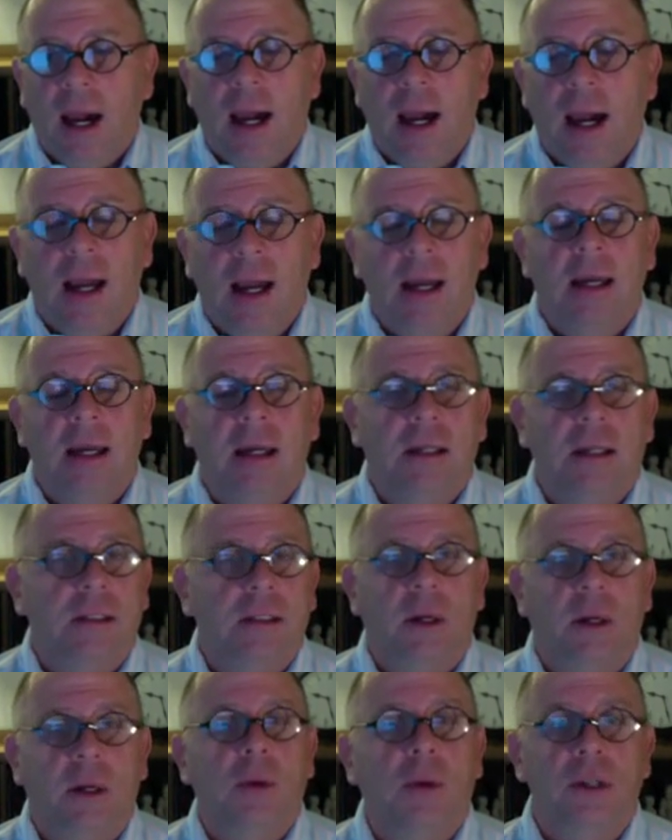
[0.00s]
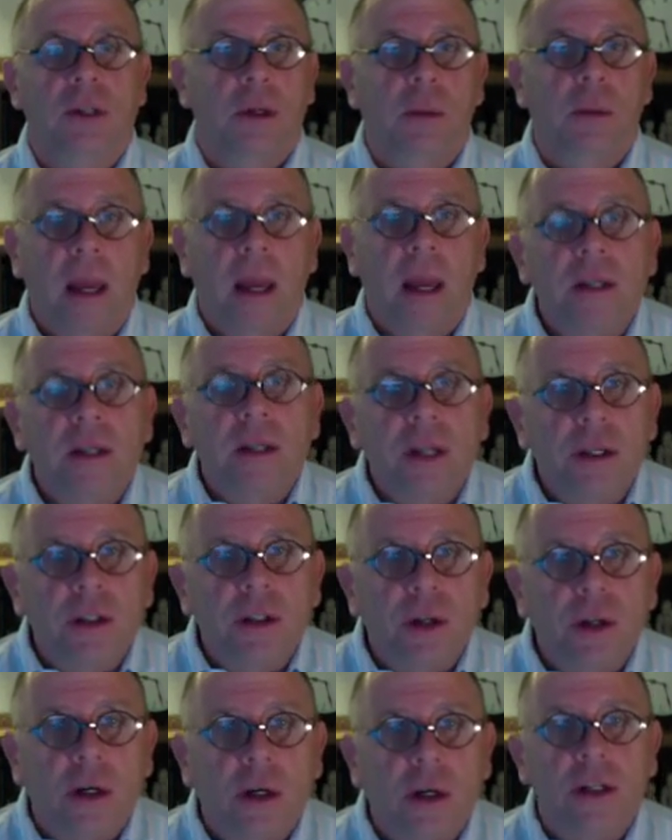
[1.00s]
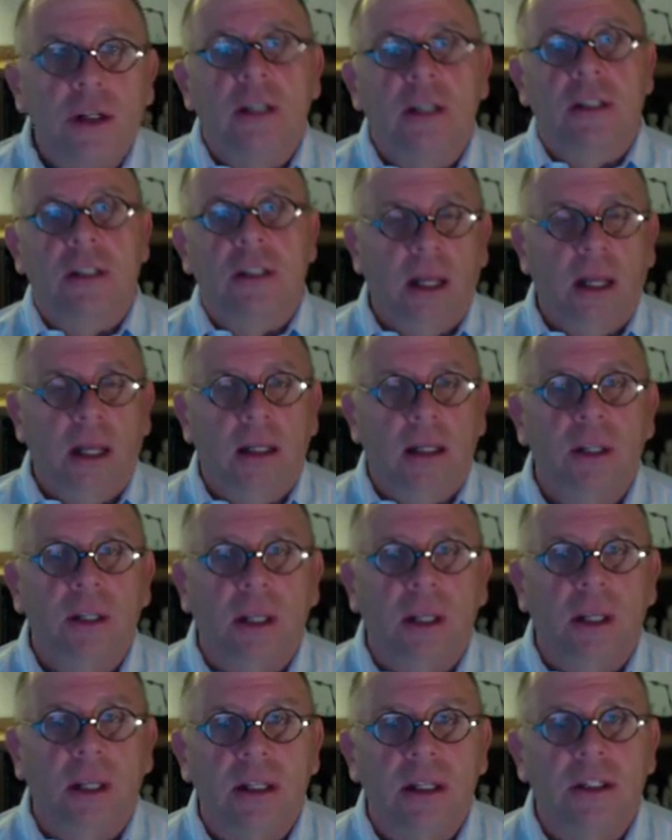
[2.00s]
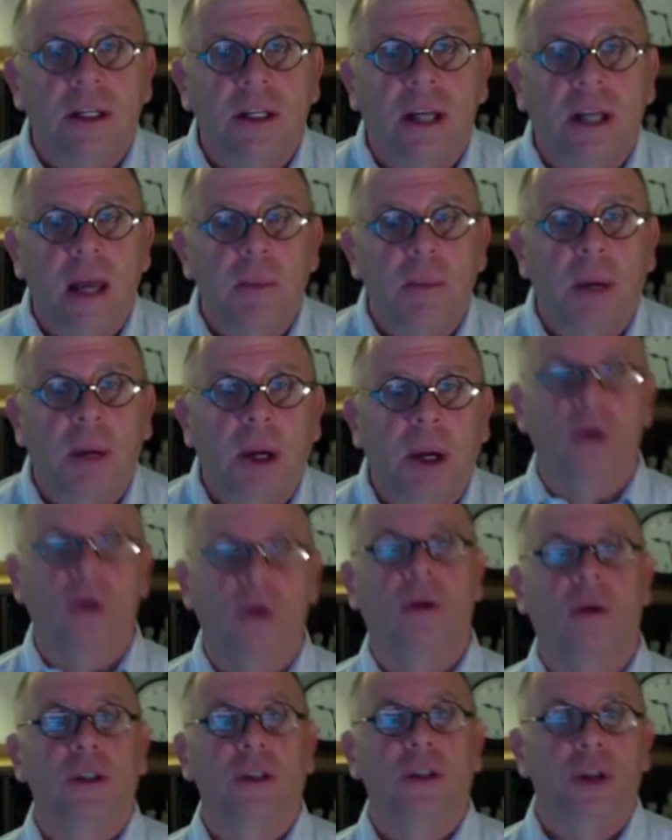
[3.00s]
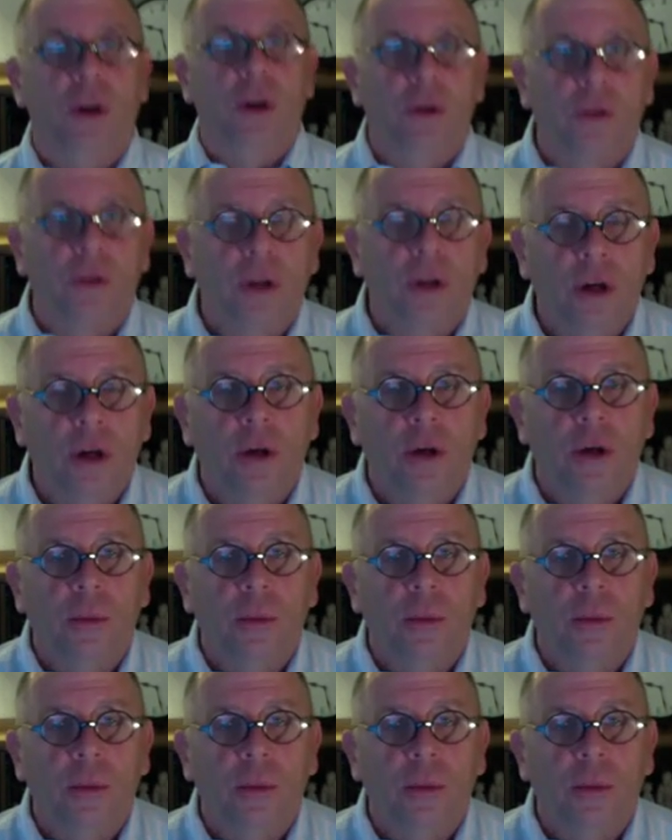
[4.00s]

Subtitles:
It was an amazing search engine, and it still is today, but Google is YouTube,